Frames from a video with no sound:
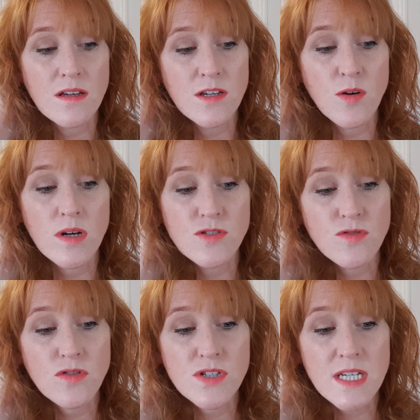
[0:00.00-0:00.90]
You are
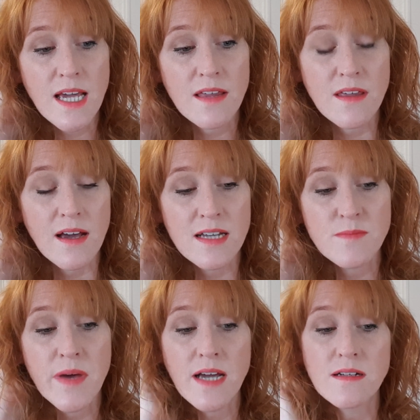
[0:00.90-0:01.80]
drawn together as
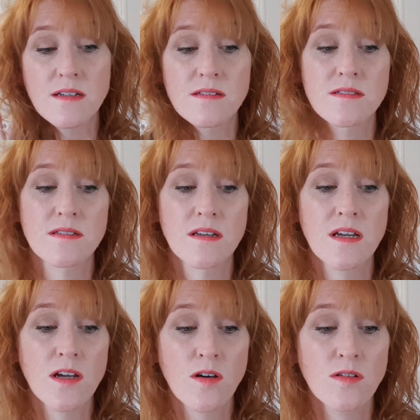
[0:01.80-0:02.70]
magnets,
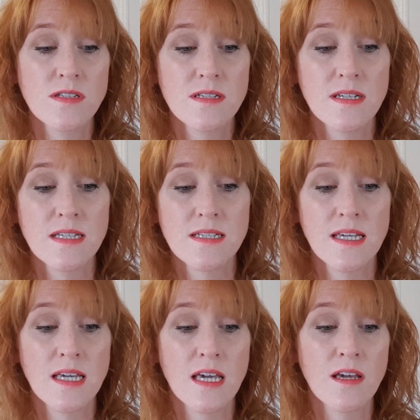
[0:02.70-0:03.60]
constantly
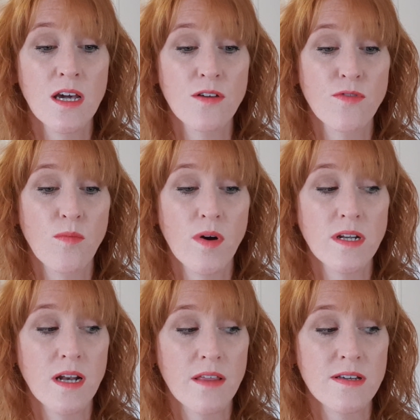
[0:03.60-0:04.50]
seeking from one
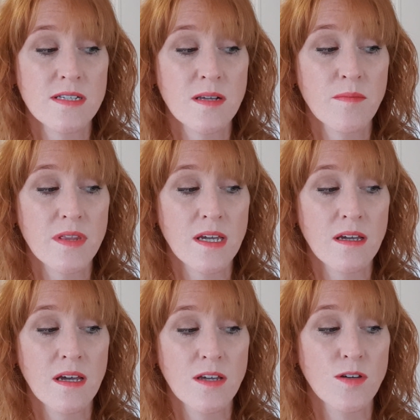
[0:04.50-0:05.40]
another something
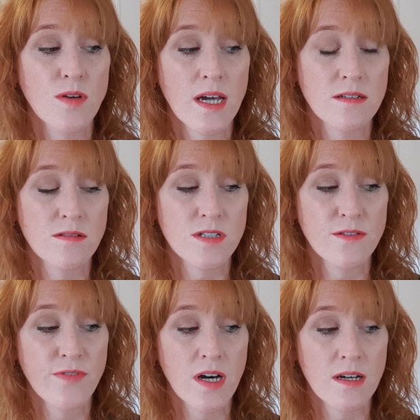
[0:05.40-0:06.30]
you cannot
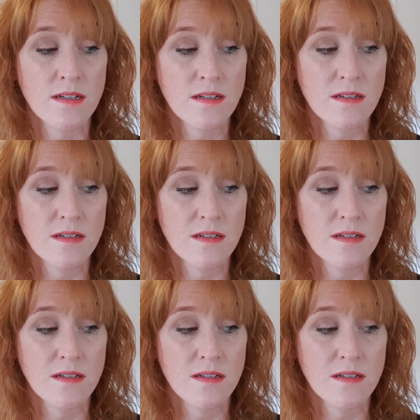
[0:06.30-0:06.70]
define.